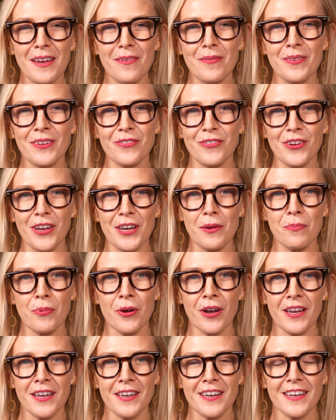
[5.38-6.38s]
name is Jenny
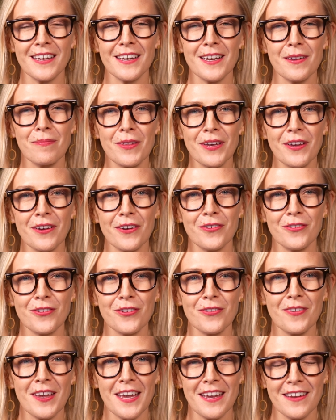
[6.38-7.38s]
Bryan and I'm the
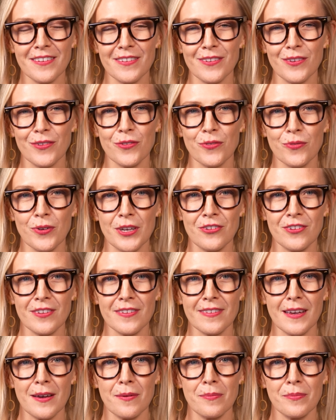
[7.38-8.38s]
coach of ASU's
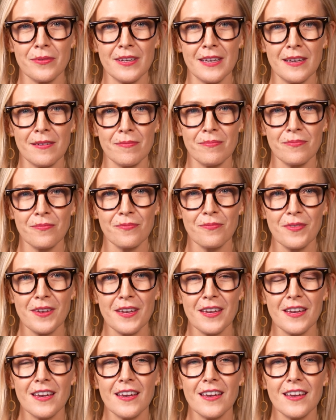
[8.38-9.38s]
Regents Cup team.
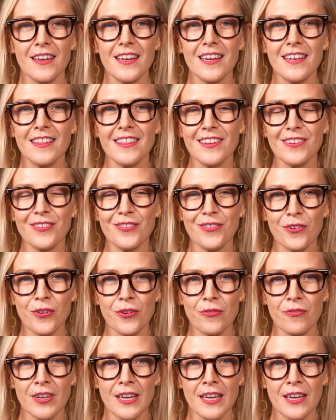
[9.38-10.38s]
In this
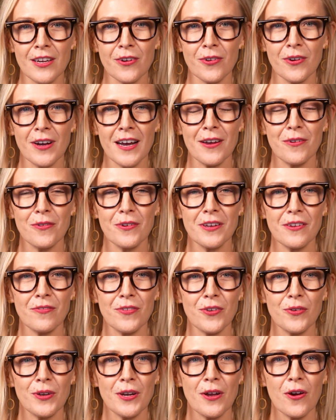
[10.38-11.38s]
short video, I will
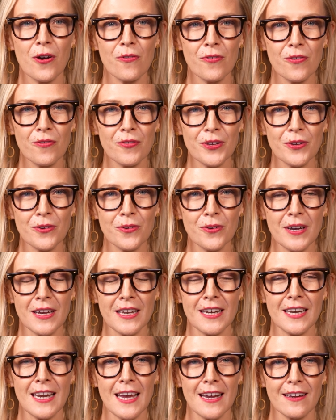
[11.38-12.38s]
give you an overview
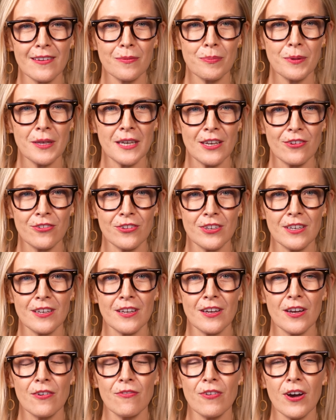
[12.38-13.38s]
and an
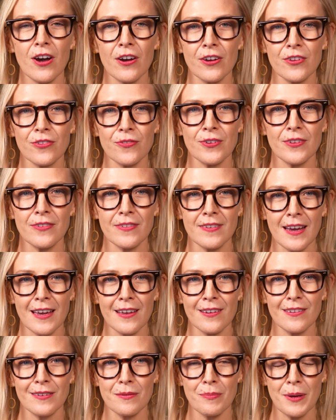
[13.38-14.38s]
explanation of
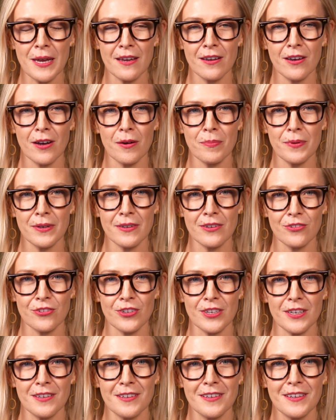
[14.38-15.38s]
Oxford-style debate
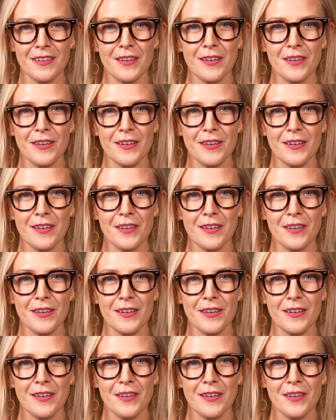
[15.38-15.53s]
competition.